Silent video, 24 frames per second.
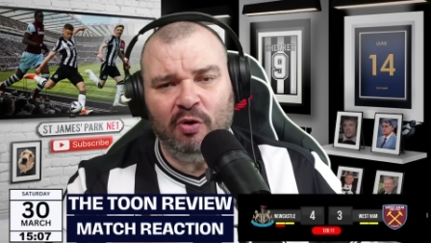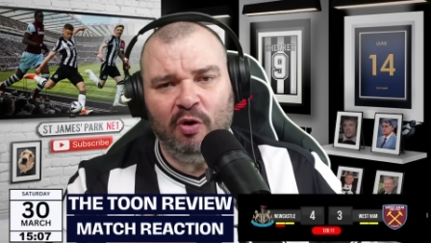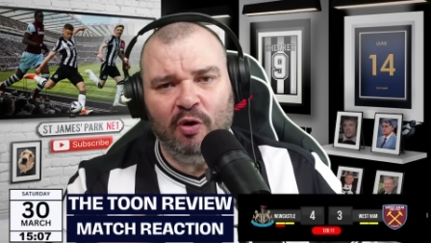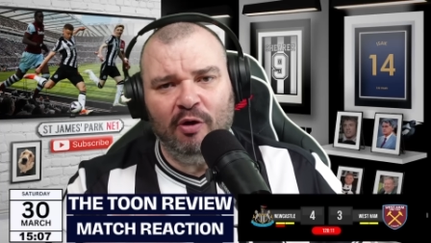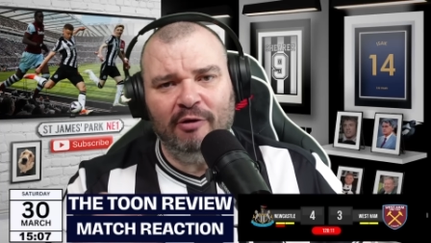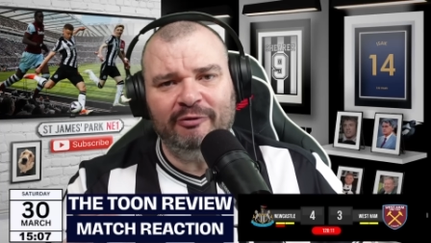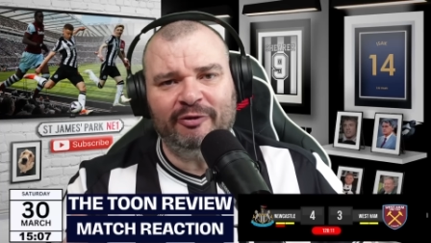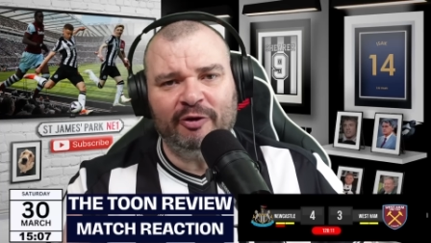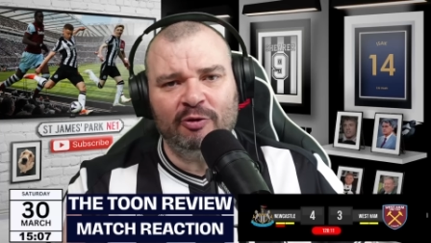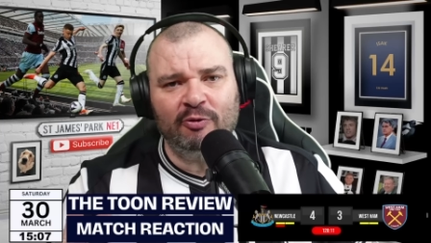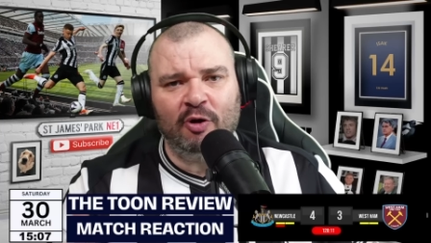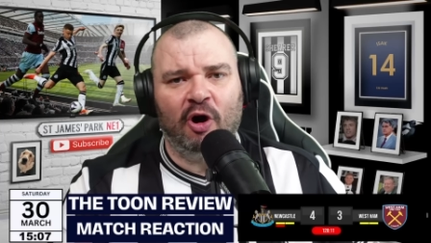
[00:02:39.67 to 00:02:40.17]

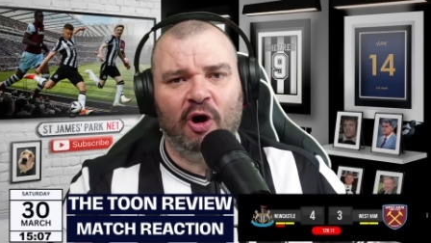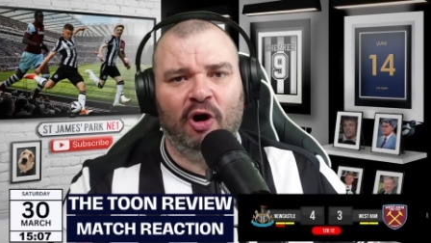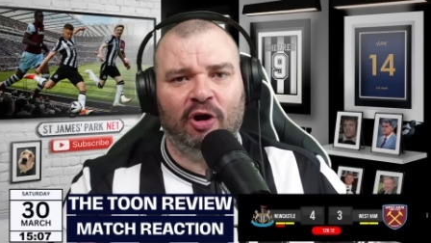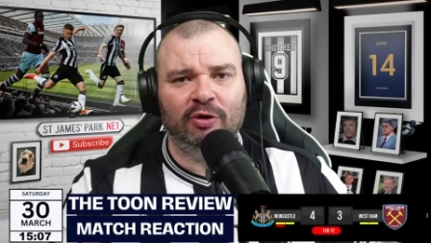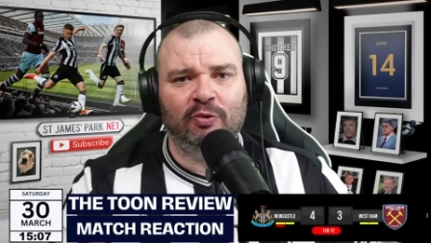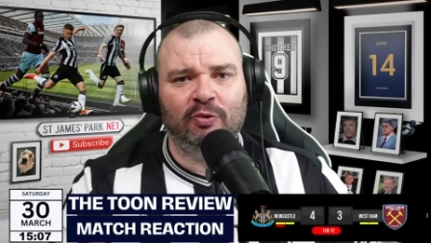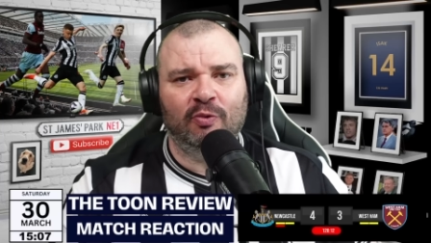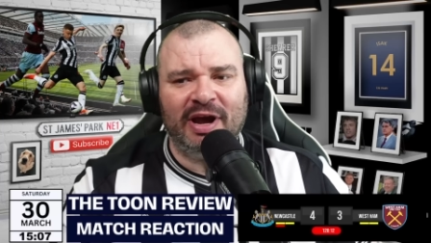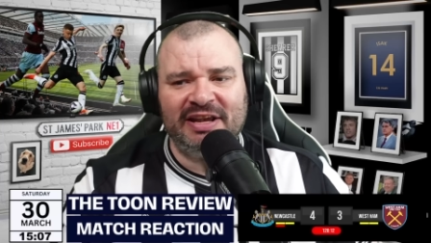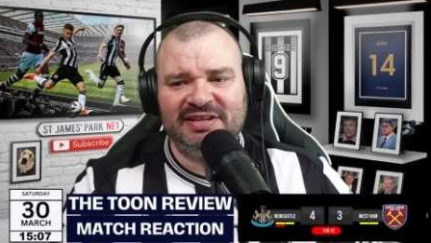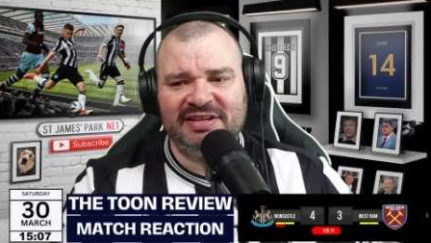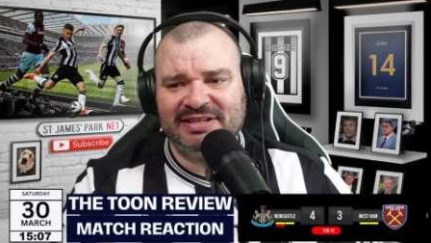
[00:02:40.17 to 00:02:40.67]
overall,
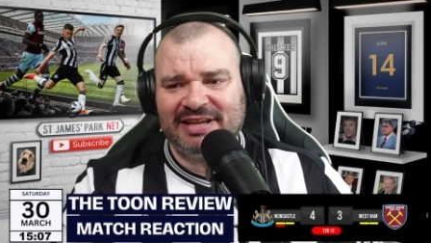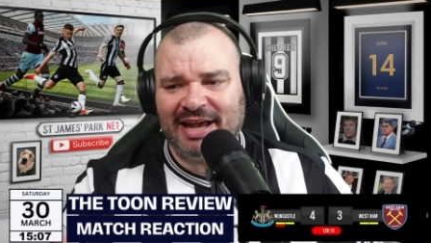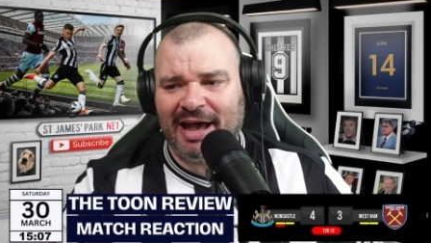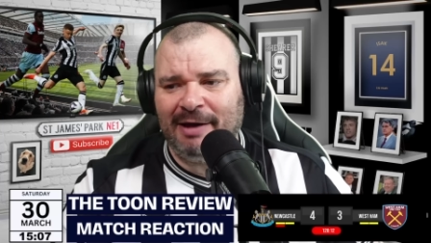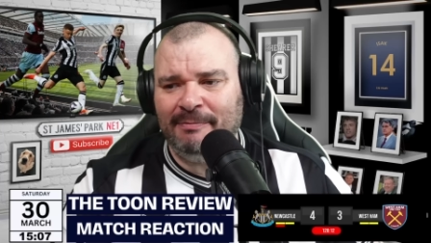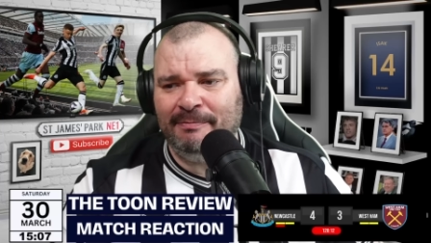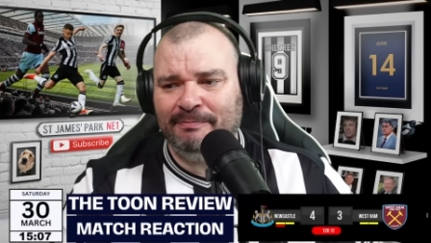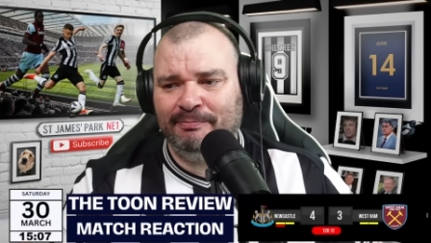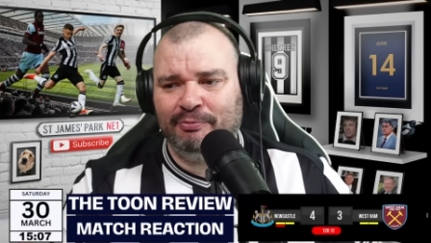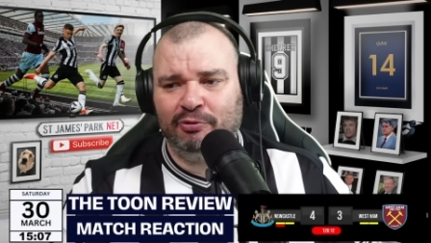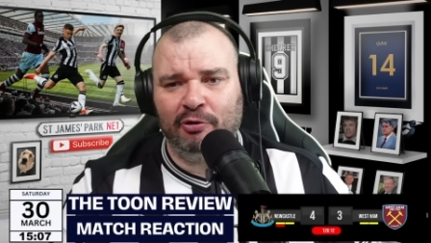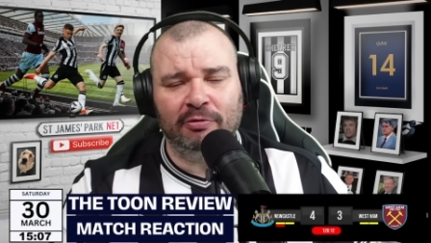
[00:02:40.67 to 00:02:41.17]
West
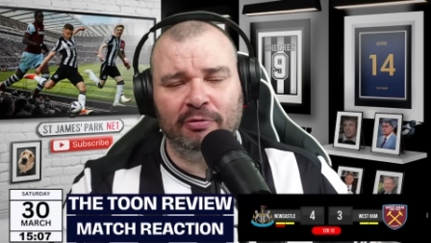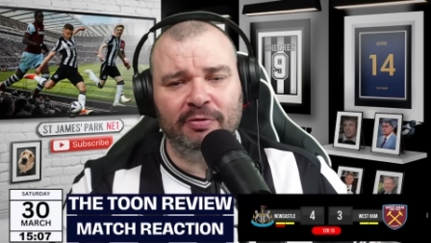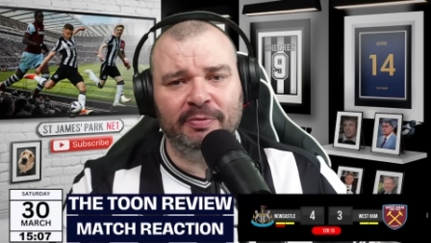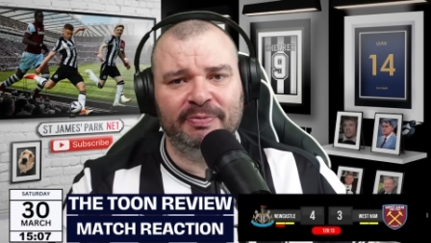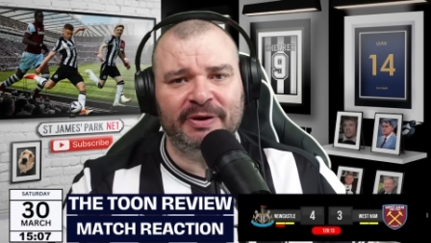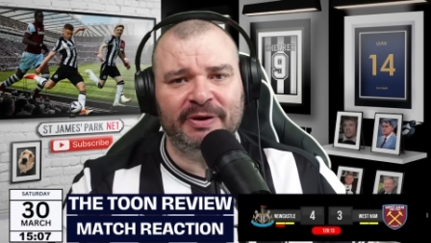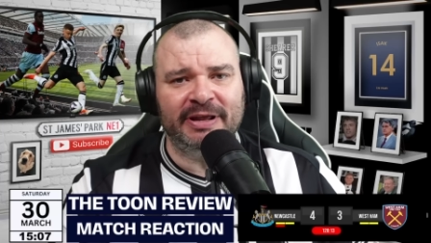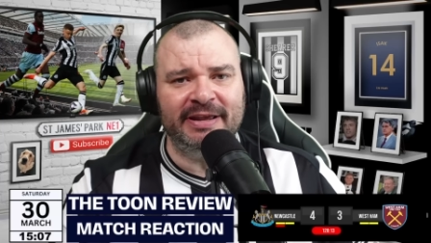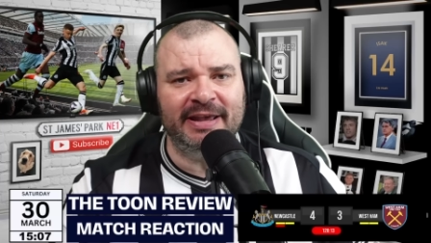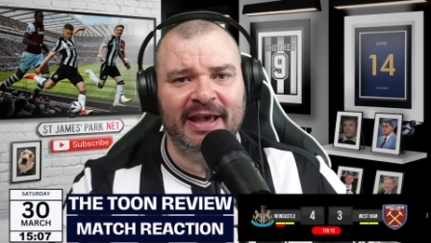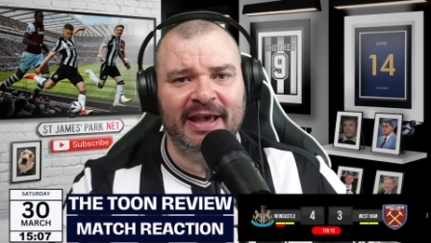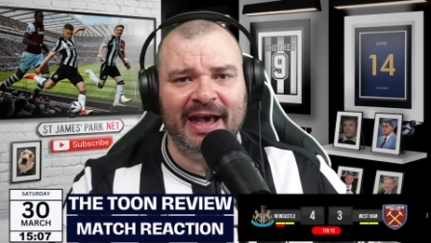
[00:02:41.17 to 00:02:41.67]
Ham
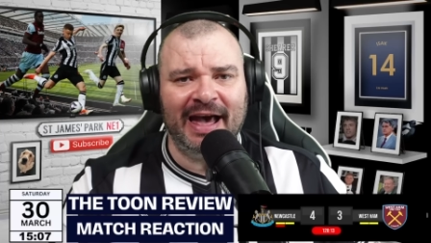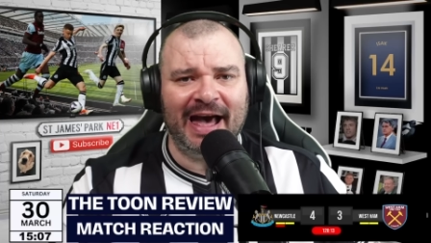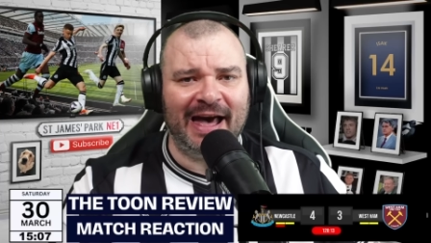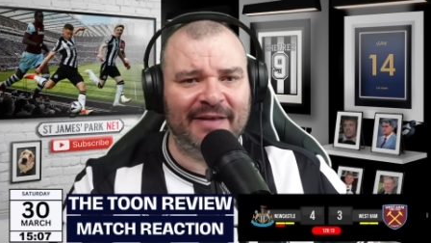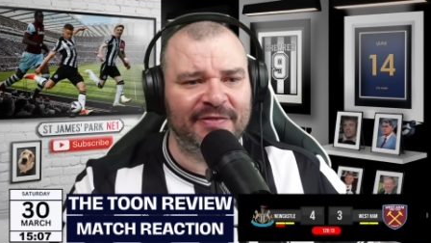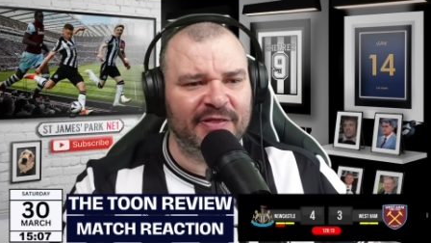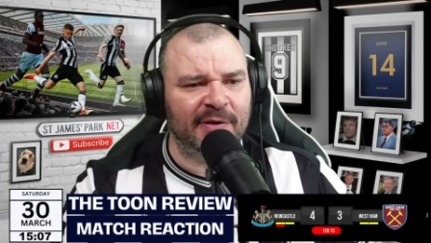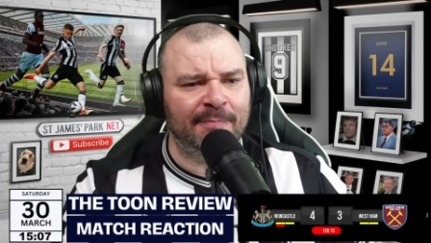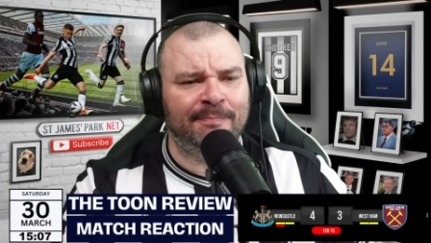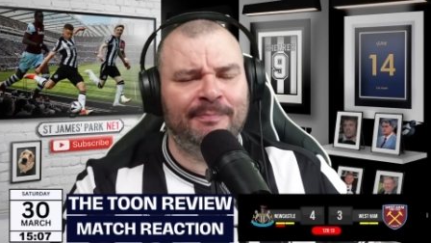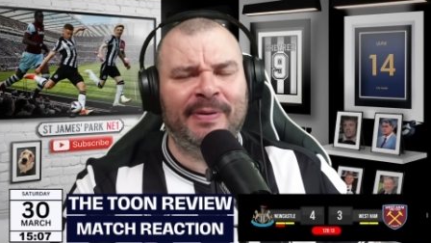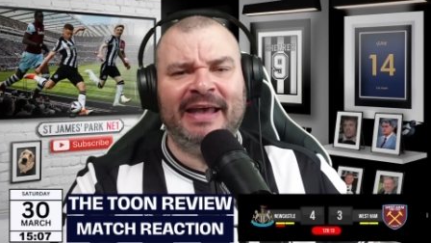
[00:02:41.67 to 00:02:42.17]
probably had
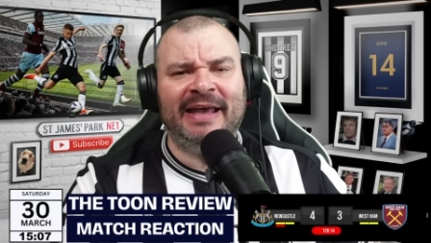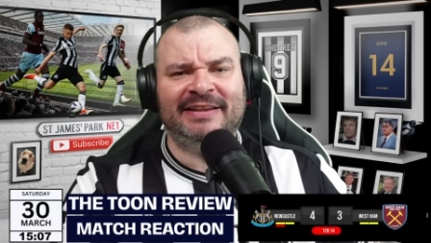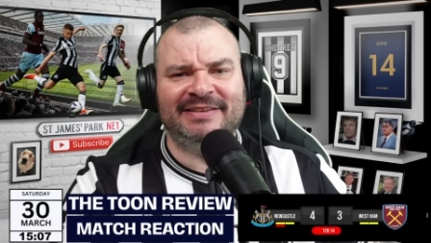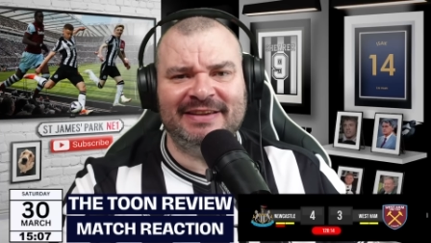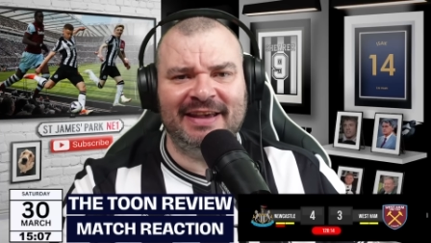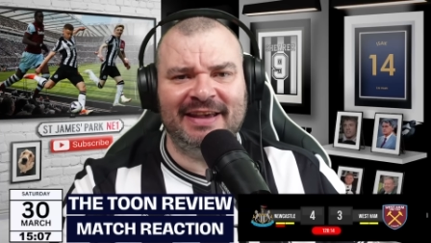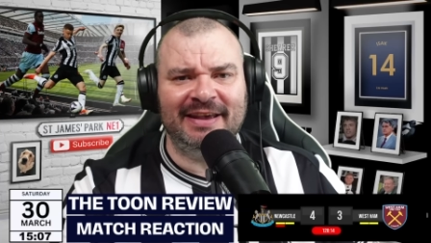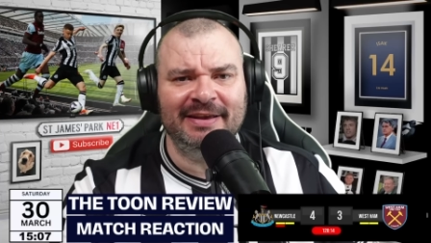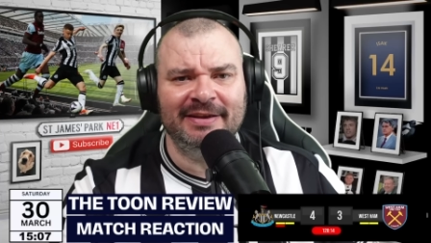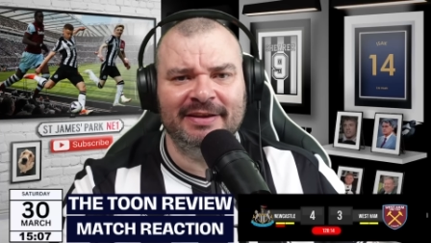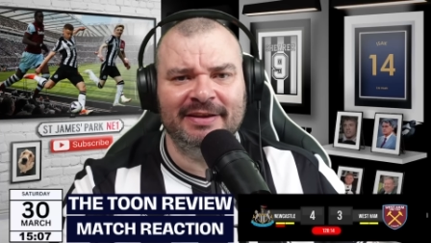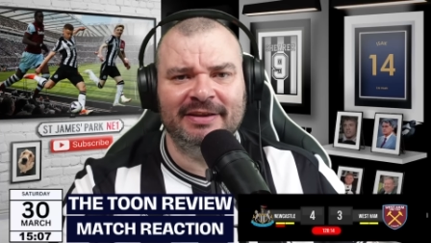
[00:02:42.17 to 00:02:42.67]
the
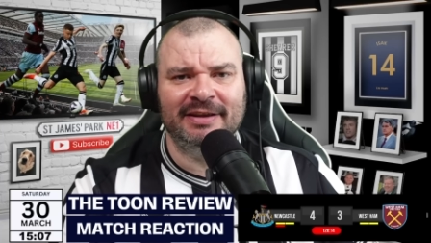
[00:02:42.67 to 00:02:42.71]
better,